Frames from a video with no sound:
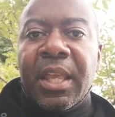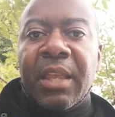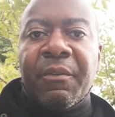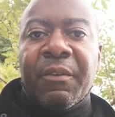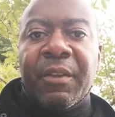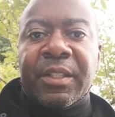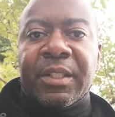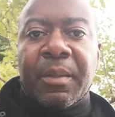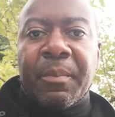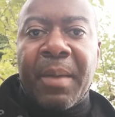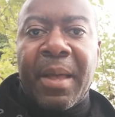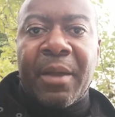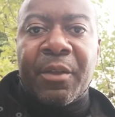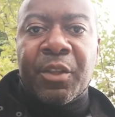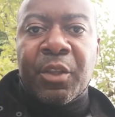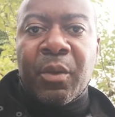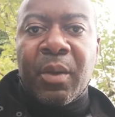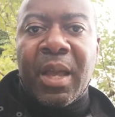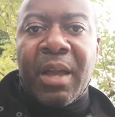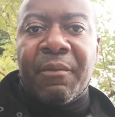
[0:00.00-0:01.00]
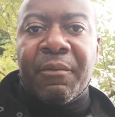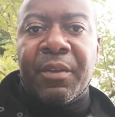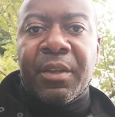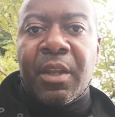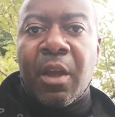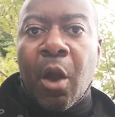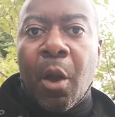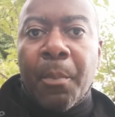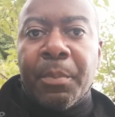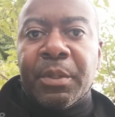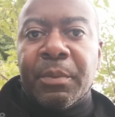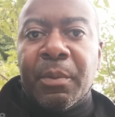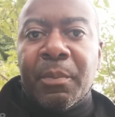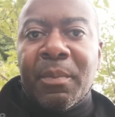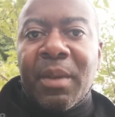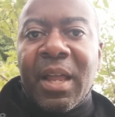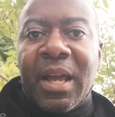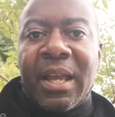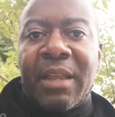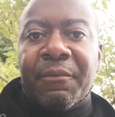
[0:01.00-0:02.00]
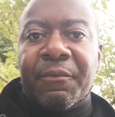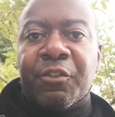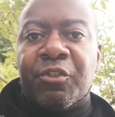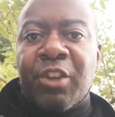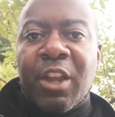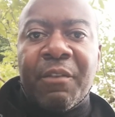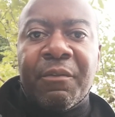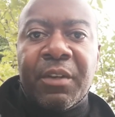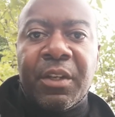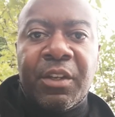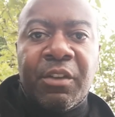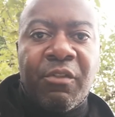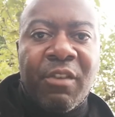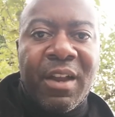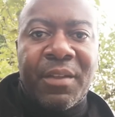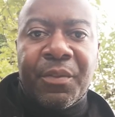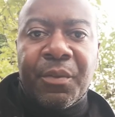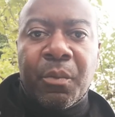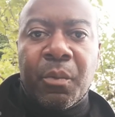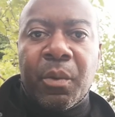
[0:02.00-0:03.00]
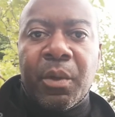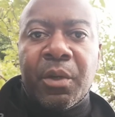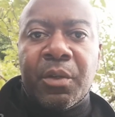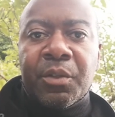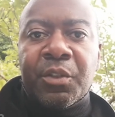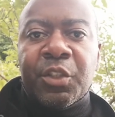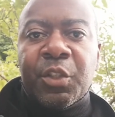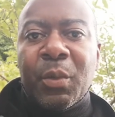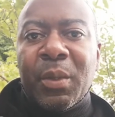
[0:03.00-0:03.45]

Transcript: if it's about you having an optimum life, traveling around the world,